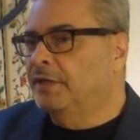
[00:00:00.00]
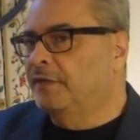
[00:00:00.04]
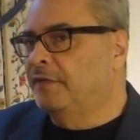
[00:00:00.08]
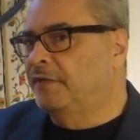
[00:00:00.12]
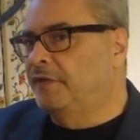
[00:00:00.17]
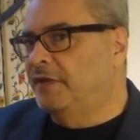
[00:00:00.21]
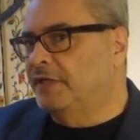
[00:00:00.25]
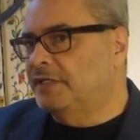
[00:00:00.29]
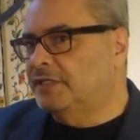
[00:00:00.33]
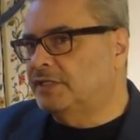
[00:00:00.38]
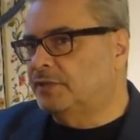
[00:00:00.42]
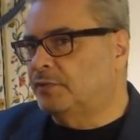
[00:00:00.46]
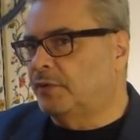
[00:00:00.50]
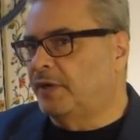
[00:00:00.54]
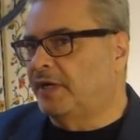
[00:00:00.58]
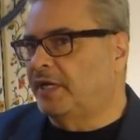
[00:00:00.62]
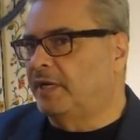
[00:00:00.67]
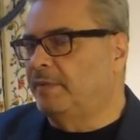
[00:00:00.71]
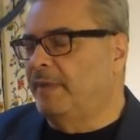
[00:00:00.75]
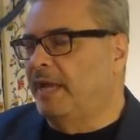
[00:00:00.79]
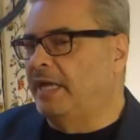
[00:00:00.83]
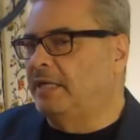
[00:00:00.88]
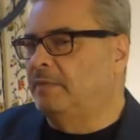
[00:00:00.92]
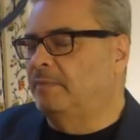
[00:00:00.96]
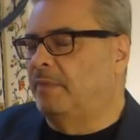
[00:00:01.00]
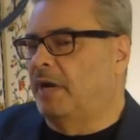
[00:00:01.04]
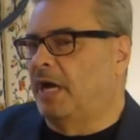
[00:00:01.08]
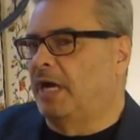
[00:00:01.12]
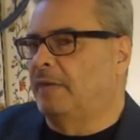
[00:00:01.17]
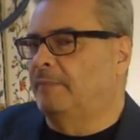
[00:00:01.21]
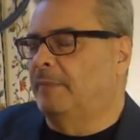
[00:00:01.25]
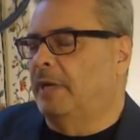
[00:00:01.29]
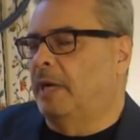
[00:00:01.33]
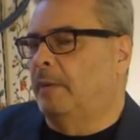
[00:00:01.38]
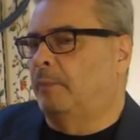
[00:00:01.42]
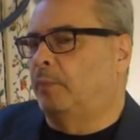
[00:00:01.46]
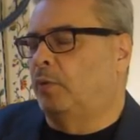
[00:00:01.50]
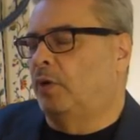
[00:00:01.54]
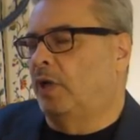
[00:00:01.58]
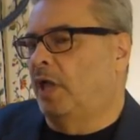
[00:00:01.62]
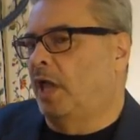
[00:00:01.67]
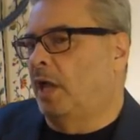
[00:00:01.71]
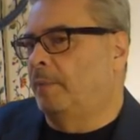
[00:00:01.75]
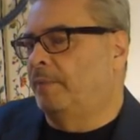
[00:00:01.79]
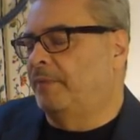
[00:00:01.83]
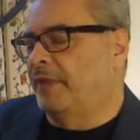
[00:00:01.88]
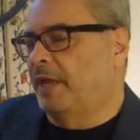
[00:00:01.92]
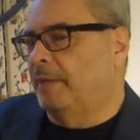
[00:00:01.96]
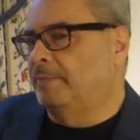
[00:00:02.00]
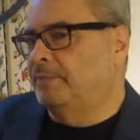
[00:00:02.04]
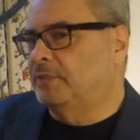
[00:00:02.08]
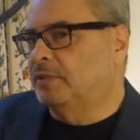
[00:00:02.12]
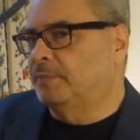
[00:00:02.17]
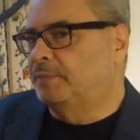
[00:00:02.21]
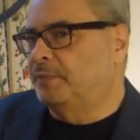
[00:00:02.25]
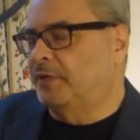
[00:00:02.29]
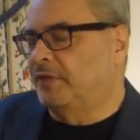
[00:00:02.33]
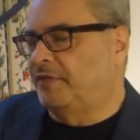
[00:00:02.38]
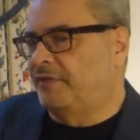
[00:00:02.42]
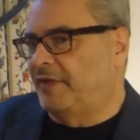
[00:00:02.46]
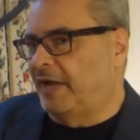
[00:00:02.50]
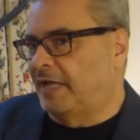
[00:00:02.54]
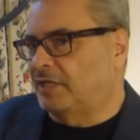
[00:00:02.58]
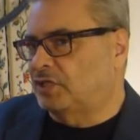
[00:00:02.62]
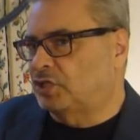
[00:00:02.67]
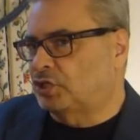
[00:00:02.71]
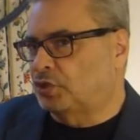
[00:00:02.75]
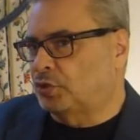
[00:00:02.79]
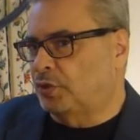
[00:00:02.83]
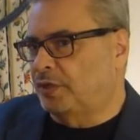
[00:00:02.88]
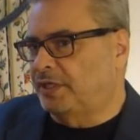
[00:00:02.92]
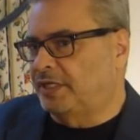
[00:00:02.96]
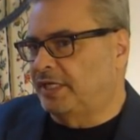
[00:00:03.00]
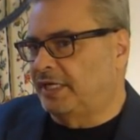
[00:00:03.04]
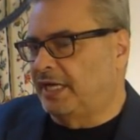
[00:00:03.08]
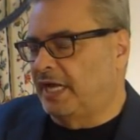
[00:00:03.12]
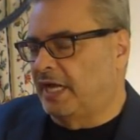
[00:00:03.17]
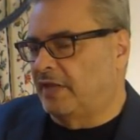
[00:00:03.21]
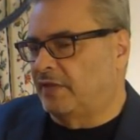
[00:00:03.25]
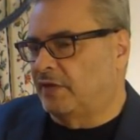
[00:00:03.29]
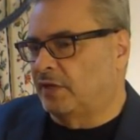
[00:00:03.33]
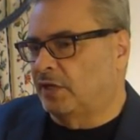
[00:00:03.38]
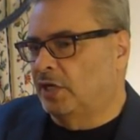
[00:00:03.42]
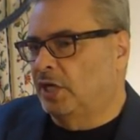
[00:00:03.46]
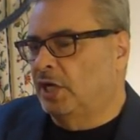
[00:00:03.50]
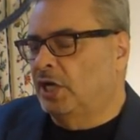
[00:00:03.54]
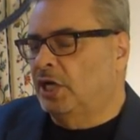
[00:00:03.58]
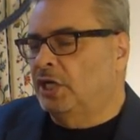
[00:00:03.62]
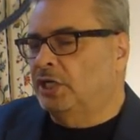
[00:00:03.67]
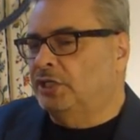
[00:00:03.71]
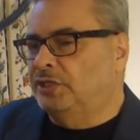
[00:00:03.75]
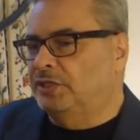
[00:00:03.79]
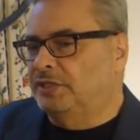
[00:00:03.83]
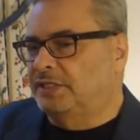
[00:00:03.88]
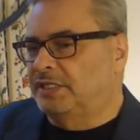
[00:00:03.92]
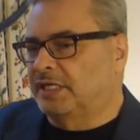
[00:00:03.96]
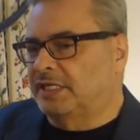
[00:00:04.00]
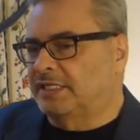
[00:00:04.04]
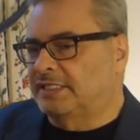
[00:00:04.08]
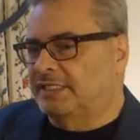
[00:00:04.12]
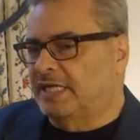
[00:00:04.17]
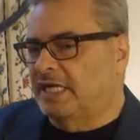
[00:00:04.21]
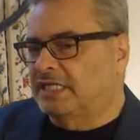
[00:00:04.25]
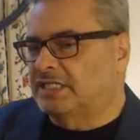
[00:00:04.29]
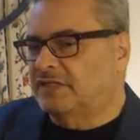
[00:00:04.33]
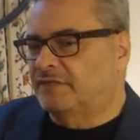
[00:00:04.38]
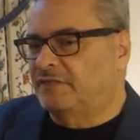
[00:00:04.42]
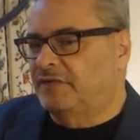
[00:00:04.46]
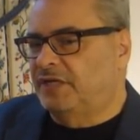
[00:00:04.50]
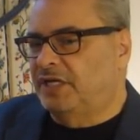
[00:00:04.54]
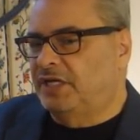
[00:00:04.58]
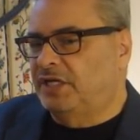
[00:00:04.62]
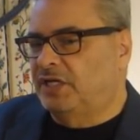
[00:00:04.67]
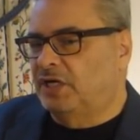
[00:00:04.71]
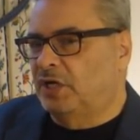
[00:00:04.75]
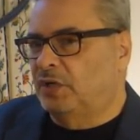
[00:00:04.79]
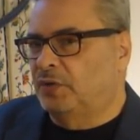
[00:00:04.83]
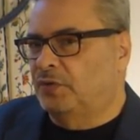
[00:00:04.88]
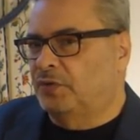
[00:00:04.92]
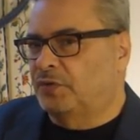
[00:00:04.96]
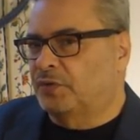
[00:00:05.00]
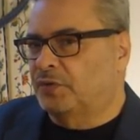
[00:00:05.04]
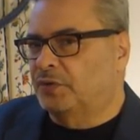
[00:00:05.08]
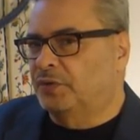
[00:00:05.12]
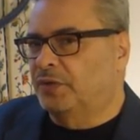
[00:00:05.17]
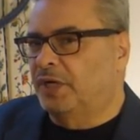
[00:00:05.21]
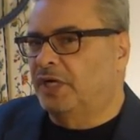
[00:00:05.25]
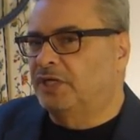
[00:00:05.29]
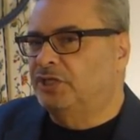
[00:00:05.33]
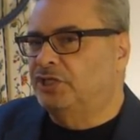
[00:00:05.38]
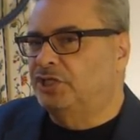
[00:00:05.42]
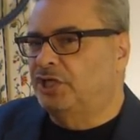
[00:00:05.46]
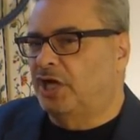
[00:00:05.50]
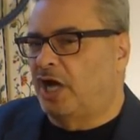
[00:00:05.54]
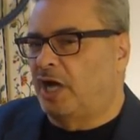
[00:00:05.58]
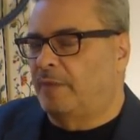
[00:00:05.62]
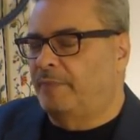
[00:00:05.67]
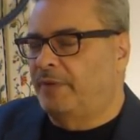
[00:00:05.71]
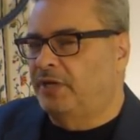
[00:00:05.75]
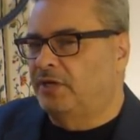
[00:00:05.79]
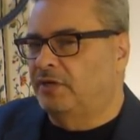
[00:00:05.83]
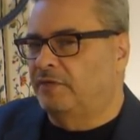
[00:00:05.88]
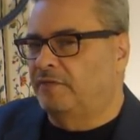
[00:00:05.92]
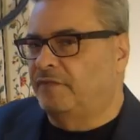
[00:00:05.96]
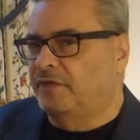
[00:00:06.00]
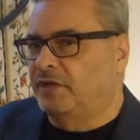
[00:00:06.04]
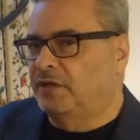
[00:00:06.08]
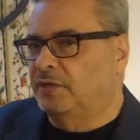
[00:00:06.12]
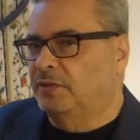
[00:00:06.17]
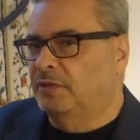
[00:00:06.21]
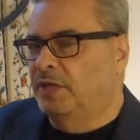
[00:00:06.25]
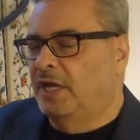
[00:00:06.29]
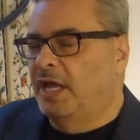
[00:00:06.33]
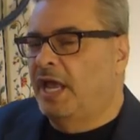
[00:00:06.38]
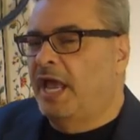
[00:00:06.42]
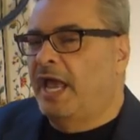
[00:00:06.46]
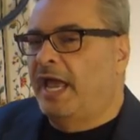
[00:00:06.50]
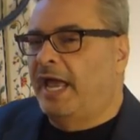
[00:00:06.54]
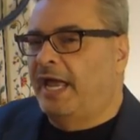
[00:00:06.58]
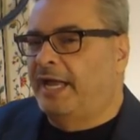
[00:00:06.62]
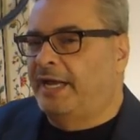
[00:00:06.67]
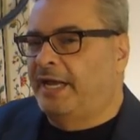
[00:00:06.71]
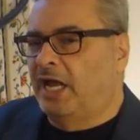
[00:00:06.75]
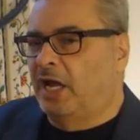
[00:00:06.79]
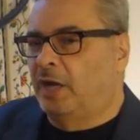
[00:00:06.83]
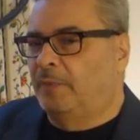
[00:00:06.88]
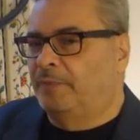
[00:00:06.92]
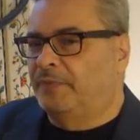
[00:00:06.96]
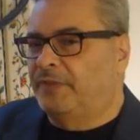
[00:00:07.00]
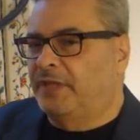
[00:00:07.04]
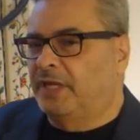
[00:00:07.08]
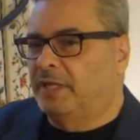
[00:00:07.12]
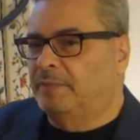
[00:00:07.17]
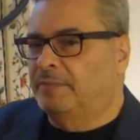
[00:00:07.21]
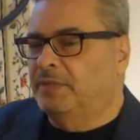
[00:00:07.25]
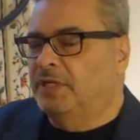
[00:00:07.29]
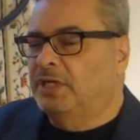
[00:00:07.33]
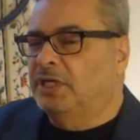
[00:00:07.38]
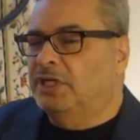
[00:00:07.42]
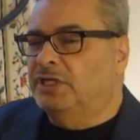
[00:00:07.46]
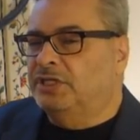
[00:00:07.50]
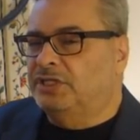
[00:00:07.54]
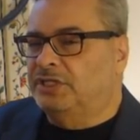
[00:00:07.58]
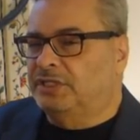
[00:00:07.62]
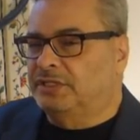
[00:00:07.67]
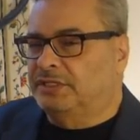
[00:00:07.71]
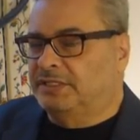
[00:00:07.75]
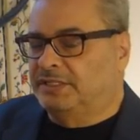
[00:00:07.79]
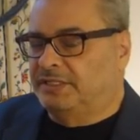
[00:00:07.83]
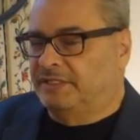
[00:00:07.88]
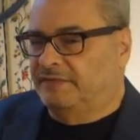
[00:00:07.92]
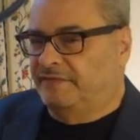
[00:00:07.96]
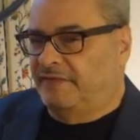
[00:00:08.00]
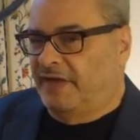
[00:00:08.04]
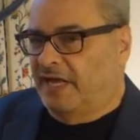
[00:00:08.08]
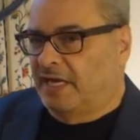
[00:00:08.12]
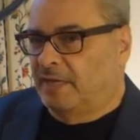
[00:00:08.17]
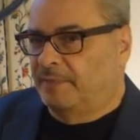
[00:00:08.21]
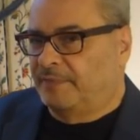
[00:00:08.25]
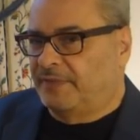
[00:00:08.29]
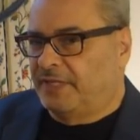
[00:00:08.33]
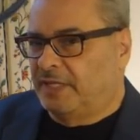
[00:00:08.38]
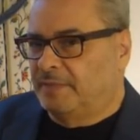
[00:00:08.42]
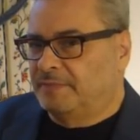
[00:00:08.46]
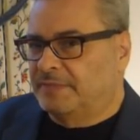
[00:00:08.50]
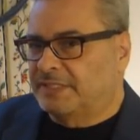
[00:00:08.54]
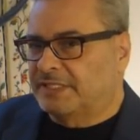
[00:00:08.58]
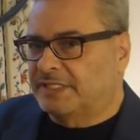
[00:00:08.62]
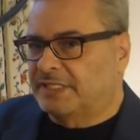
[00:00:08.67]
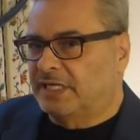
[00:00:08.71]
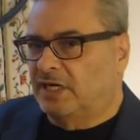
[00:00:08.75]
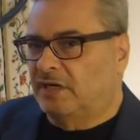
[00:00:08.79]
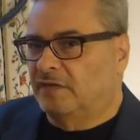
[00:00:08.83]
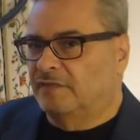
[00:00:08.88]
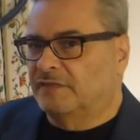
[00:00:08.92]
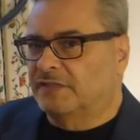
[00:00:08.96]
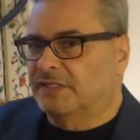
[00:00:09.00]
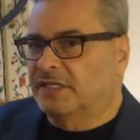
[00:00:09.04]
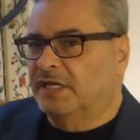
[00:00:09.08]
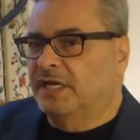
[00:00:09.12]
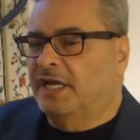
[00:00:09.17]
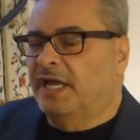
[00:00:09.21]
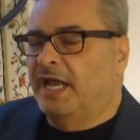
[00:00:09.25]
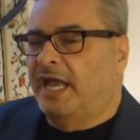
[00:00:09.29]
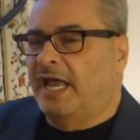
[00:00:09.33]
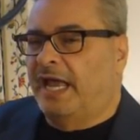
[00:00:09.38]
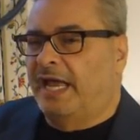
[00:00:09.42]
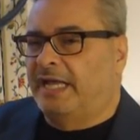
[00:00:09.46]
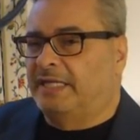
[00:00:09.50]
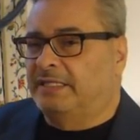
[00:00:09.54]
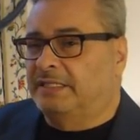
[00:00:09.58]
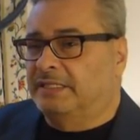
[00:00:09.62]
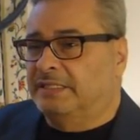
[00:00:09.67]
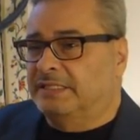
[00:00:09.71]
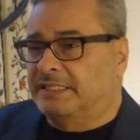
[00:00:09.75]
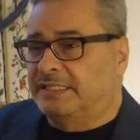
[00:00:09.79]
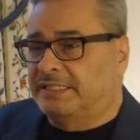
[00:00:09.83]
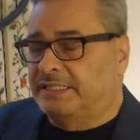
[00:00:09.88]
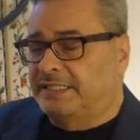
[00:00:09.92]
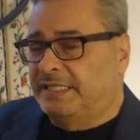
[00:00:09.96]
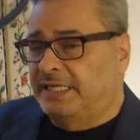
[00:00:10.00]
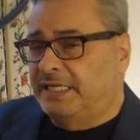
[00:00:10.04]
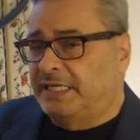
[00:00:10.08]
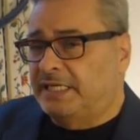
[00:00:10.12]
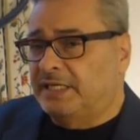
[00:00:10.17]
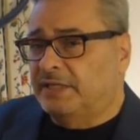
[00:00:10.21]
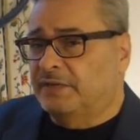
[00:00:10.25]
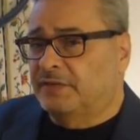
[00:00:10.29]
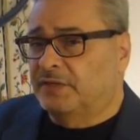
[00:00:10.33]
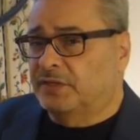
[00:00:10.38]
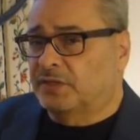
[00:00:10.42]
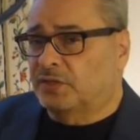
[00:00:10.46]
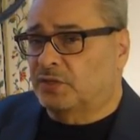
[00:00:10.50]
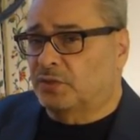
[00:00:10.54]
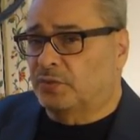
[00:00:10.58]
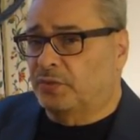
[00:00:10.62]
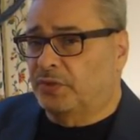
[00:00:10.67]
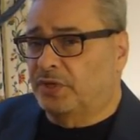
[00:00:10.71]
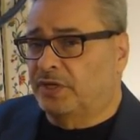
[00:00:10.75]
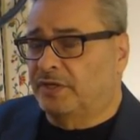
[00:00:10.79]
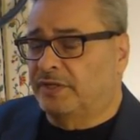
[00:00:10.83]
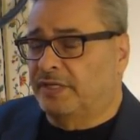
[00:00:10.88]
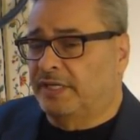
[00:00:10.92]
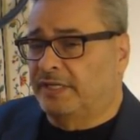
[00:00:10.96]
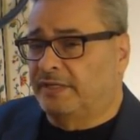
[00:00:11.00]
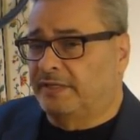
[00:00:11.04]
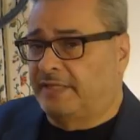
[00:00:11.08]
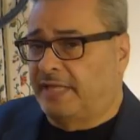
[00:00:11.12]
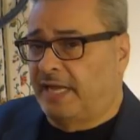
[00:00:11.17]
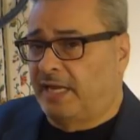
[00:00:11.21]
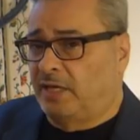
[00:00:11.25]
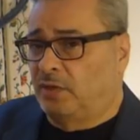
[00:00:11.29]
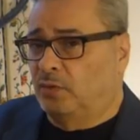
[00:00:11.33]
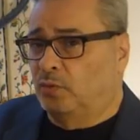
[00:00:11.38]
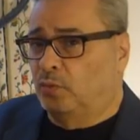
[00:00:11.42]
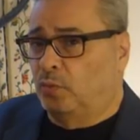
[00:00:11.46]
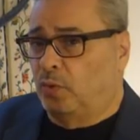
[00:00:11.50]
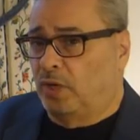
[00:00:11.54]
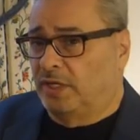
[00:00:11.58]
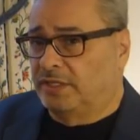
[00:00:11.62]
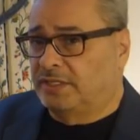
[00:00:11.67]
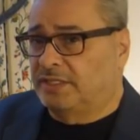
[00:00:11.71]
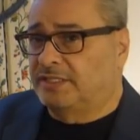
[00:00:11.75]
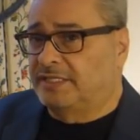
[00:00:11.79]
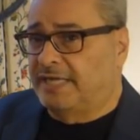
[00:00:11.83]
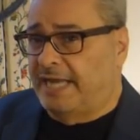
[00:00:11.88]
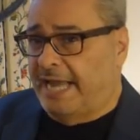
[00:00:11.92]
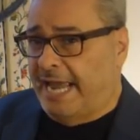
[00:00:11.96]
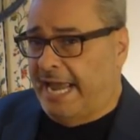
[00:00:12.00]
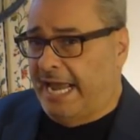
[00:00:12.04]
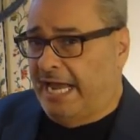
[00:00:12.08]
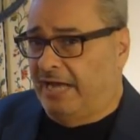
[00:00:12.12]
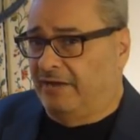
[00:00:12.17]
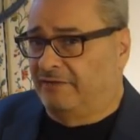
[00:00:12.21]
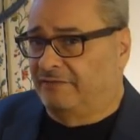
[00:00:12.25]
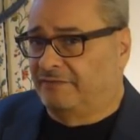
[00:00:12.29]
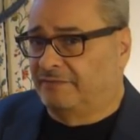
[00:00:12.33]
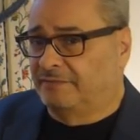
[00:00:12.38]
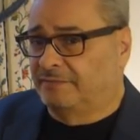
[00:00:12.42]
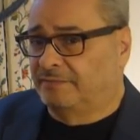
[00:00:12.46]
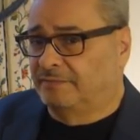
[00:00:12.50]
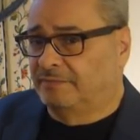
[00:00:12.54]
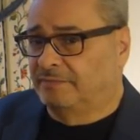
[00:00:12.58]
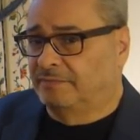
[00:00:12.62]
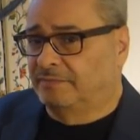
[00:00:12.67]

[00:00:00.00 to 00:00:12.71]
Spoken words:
This ready-made mind map will help them to put that story together to successfully go through a job interview and help them to develop themselves and seek the career that they want to have.